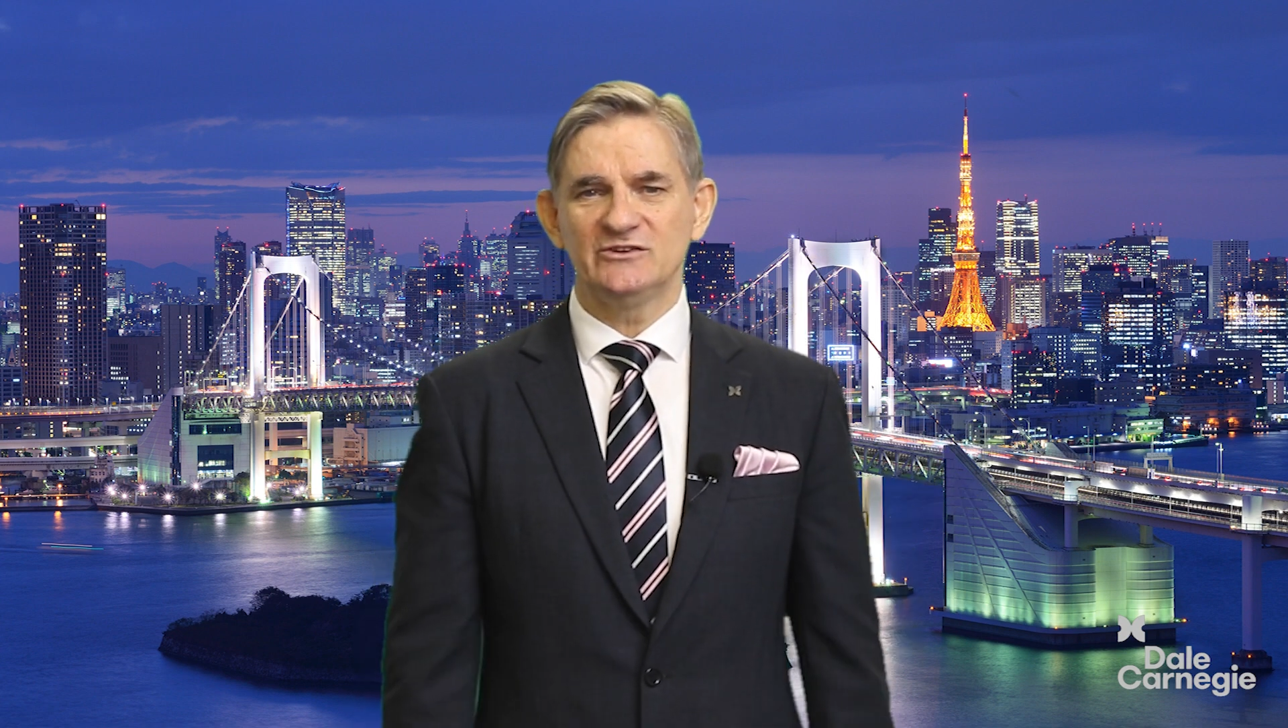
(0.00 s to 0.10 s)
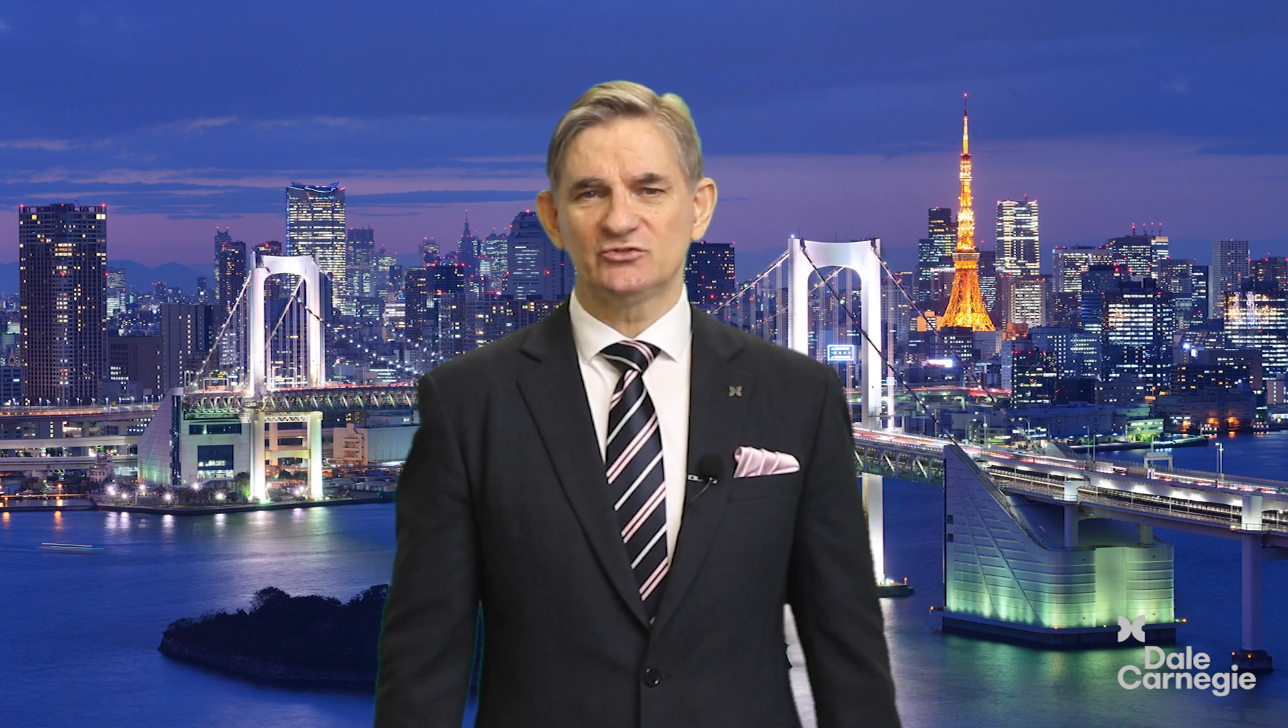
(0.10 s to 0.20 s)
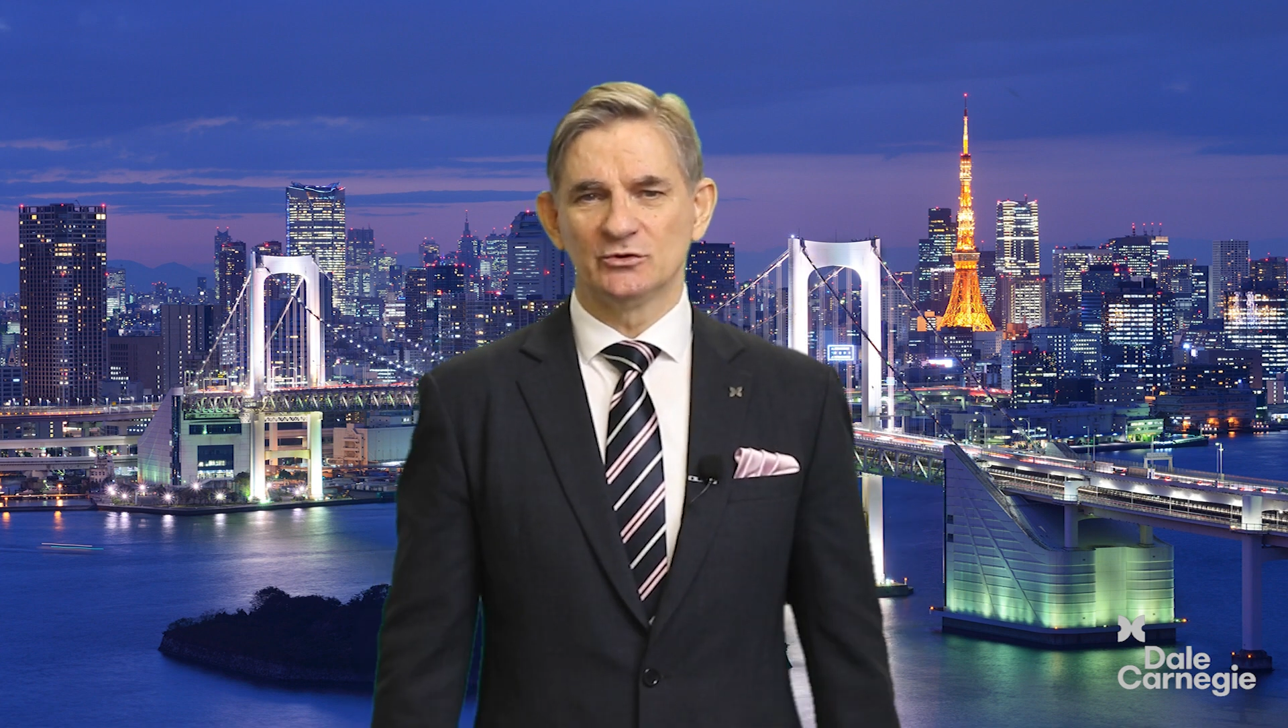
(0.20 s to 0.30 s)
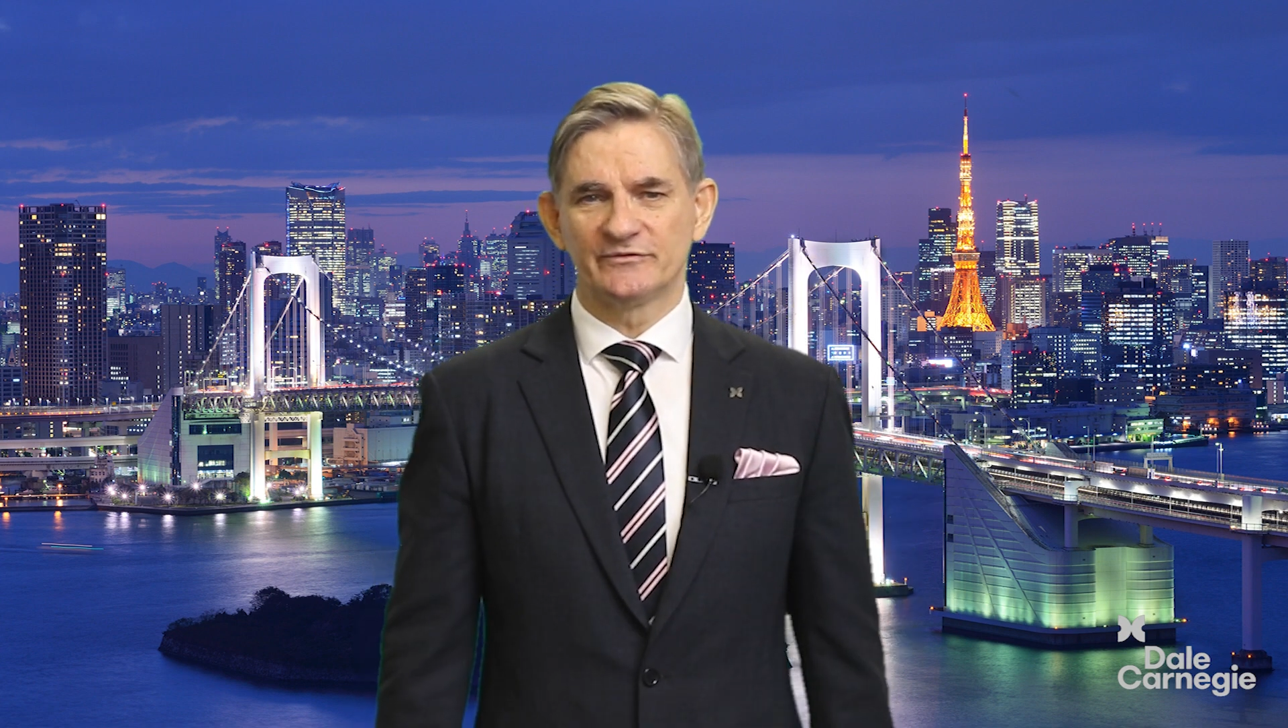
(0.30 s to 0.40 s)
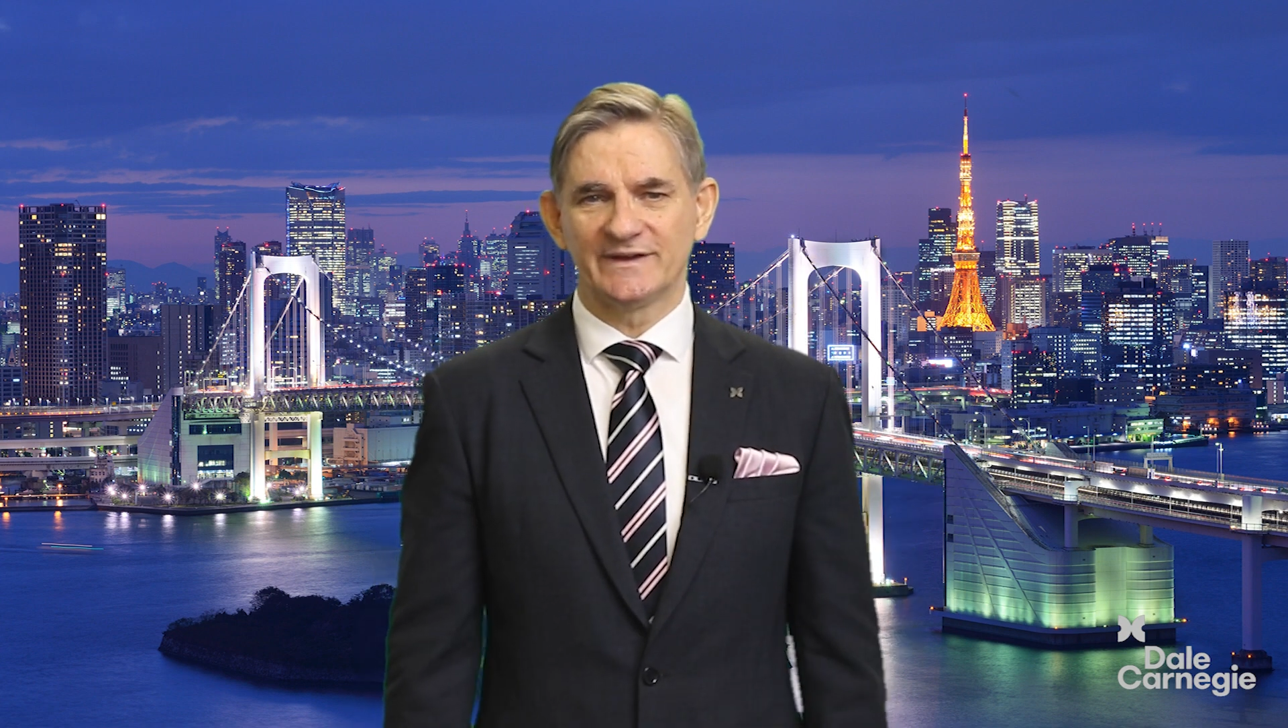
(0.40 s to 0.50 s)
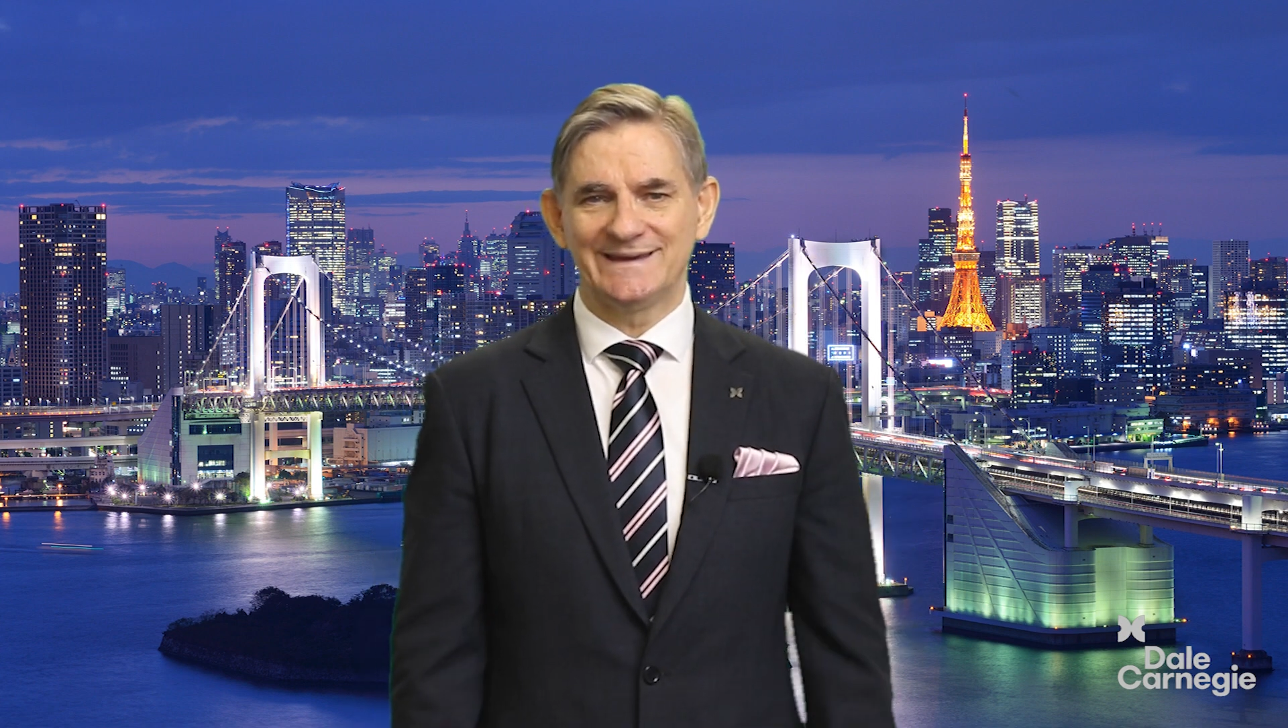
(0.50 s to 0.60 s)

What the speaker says: issue of the